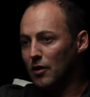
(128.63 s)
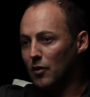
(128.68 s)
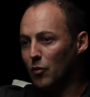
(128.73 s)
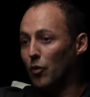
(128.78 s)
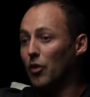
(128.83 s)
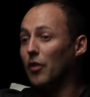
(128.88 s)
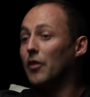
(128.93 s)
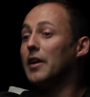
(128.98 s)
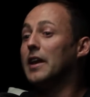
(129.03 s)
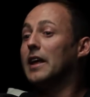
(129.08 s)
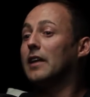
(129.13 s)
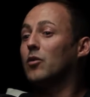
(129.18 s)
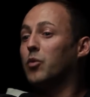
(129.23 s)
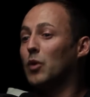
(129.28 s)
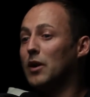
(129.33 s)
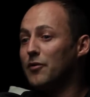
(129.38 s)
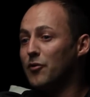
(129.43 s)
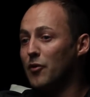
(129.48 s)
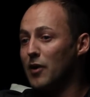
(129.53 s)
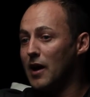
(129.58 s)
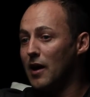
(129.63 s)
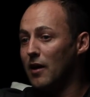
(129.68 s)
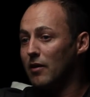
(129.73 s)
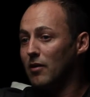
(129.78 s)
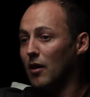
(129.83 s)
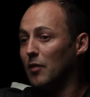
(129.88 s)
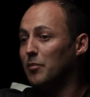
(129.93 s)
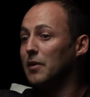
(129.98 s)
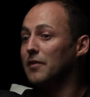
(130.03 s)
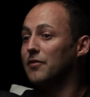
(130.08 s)
Within the next 24 hours,
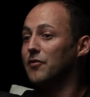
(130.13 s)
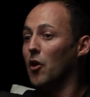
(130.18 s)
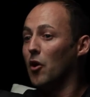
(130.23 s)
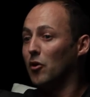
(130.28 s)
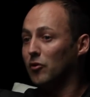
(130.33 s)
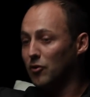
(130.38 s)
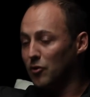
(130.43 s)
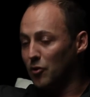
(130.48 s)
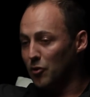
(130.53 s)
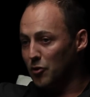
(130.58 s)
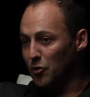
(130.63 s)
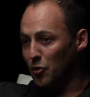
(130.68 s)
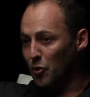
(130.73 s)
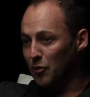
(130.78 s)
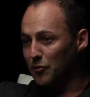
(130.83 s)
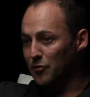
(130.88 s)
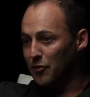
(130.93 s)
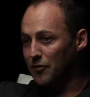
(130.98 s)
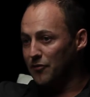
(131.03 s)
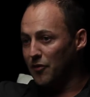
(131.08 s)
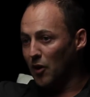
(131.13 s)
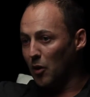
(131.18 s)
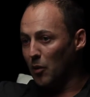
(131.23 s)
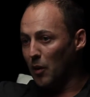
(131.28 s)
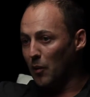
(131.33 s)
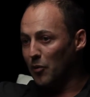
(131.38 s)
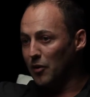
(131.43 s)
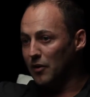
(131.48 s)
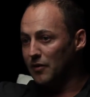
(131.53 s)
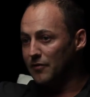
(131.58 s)
I'd been flown to New York for a
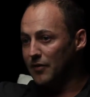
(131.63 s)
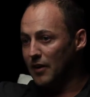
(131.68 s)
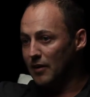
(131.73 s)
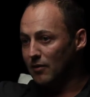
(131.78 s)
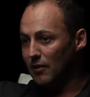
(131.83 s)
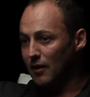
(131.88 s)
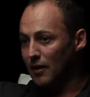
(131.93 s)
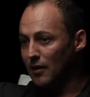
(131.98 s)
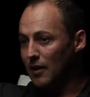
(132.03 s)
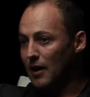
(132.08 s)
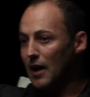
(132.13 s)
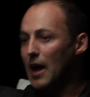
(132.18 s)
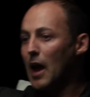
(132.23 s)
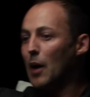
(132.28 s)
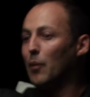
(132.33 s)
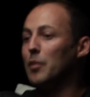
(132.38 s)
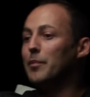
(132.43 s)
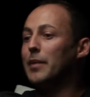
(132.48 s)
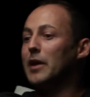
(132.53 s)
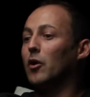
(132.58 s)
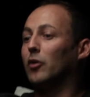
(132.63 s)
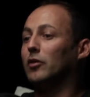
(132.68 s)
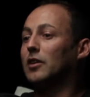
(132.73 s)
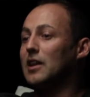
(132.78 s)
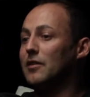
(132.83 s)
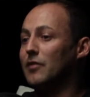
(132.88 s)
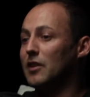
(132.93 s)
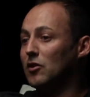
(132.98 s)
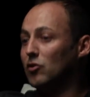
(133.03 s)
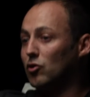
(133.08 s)
follow-up with an investor, and we'd been on
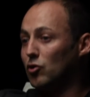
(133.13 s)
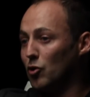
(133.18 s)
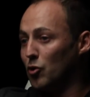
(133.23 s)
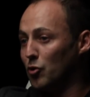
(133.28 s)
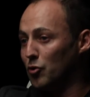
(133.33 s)
TV 2